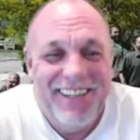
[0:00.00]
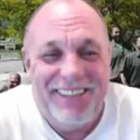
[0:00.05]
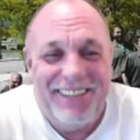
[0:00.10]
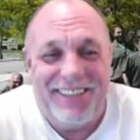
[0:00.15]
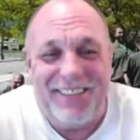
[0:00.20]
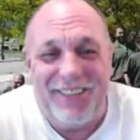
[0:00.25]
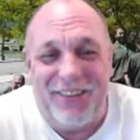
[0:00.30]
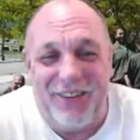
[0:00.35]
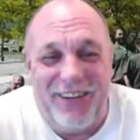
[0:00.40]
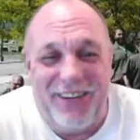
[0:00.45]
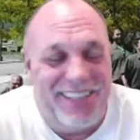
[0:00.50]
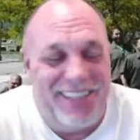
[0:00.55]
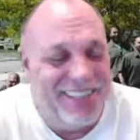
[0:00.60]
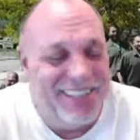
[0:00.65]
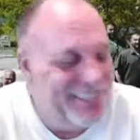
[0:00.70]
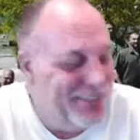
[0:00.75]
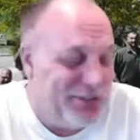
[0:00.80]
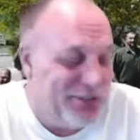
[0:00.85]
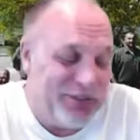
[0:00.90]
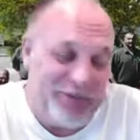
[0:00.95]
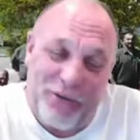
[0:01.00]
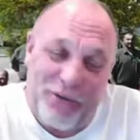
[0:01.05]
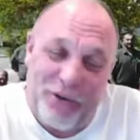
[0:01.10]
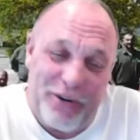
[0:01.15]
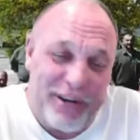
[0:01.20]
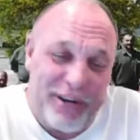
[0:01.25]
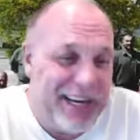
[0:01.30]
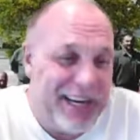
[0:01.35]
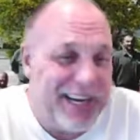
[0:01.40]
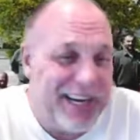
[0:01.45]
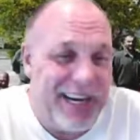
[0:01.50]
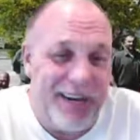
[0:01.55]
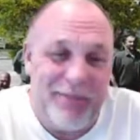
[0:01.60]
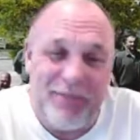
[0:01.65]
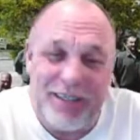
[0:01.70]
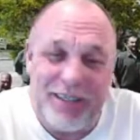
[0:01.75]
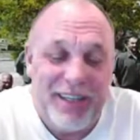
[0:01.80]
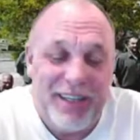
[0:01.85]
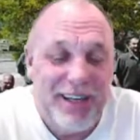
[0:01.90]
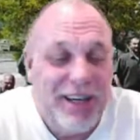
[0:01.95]
So those 4K
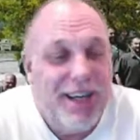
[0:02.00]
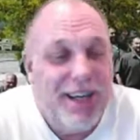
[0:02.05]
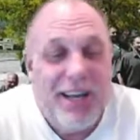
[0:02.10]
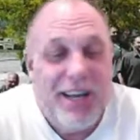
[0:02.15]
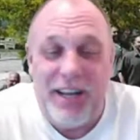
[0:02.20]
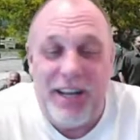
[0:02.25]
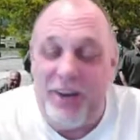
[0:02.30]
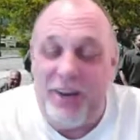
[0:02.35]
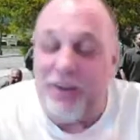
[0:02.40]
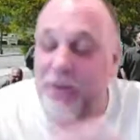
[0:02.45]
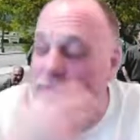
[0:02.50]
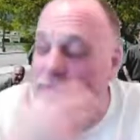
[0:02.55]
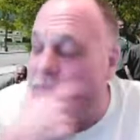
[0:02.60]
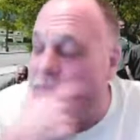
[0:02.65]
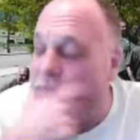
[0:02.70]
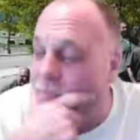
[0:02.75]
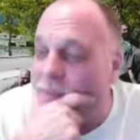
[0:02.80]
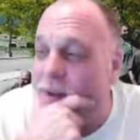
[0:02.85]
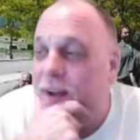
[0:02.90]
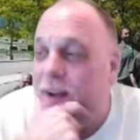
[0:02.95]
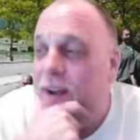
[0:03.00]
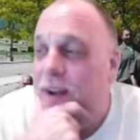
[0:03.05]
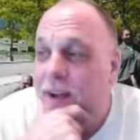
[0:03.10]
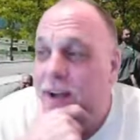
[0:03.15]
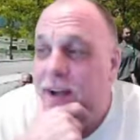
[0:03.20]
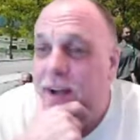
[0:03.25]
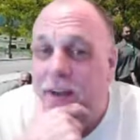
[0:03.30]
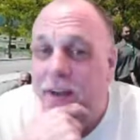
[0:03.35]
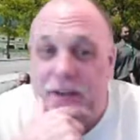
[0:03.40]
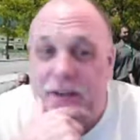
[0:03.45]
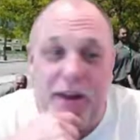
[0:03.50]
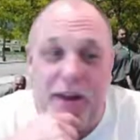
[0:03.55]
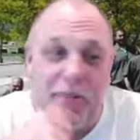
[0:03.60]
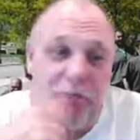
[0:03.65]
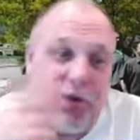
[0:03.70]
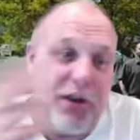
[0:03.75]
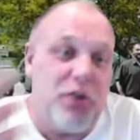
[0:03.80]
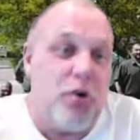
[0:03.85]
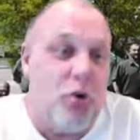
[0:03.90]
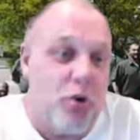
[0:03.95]
cameras, they
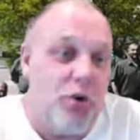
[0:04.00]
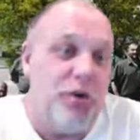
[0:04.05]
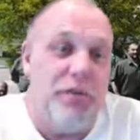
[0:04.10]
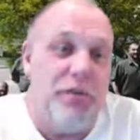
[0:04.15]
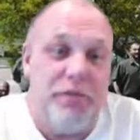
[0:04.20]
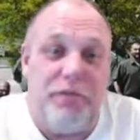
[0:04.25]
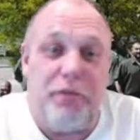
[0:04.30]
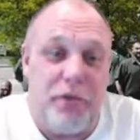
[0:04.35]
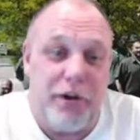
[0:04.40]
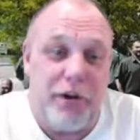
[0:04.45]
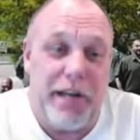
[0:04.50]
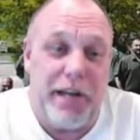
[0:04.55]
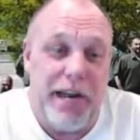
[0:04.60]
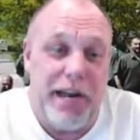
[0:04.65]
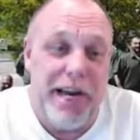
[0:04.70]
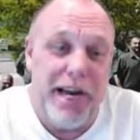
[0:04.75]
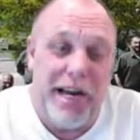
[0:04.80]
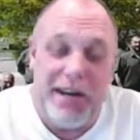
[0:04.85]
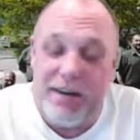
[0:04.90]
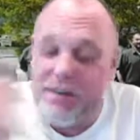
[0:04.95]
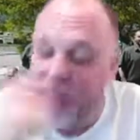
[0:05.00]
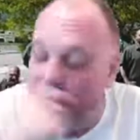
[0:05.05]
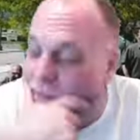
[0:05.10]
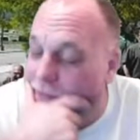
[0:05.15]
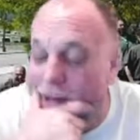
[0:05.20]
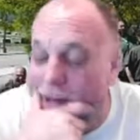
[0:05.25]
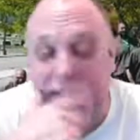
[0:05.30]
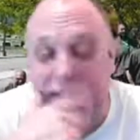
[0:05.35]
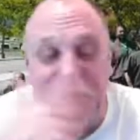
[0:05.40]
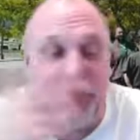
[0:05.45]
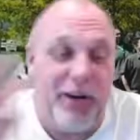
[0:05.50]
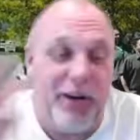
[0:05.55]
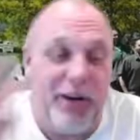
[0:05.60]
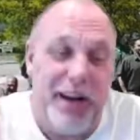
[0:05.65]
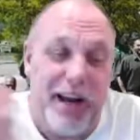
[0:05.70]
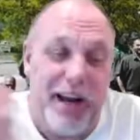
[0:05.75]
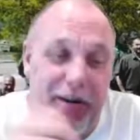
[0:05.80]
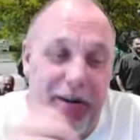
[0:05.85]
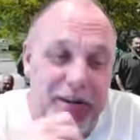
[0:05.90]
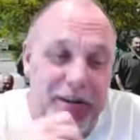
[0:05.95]
record in 4K, and I
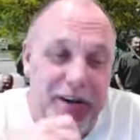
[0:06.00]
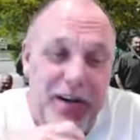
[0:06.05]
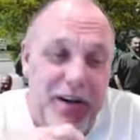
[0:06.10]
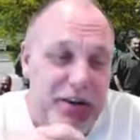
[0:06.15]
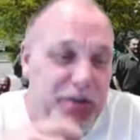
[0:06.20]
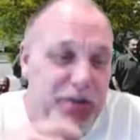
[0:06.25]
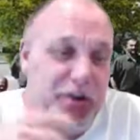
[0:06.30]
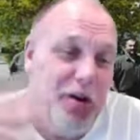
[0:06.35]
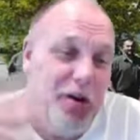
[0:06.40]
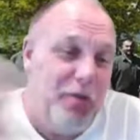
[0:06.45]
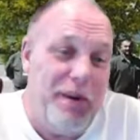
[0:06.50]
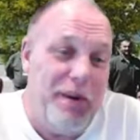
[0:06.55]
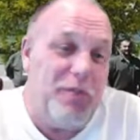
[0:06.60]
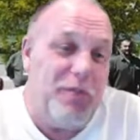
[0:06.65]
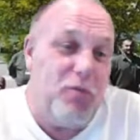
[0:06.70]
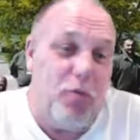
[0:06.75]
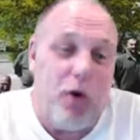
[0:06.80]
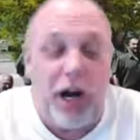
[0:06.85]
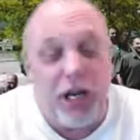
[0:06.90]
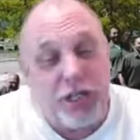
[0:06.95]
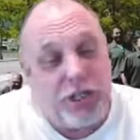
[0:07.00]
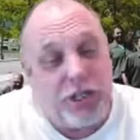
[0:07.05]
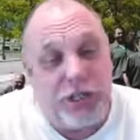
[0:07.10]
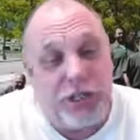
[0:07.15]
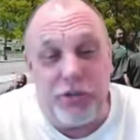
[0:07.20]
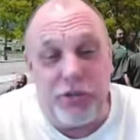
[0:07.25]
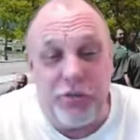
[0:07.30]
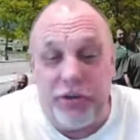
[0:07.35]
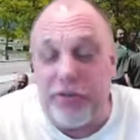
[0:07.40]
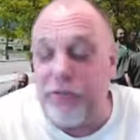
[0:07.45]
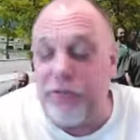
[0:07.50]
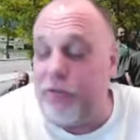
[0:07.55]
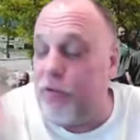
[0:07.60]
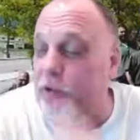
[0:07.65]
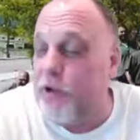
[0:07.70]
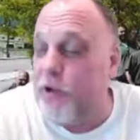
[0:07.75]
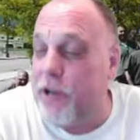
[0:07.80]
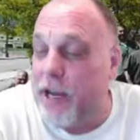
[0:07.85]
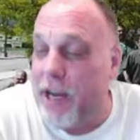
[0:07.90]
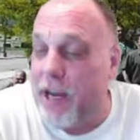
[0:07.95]
find out nobody watches you in
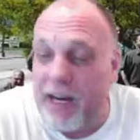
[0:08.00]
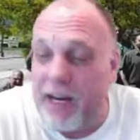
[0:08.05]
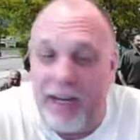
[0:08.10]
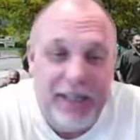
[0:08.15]
4K.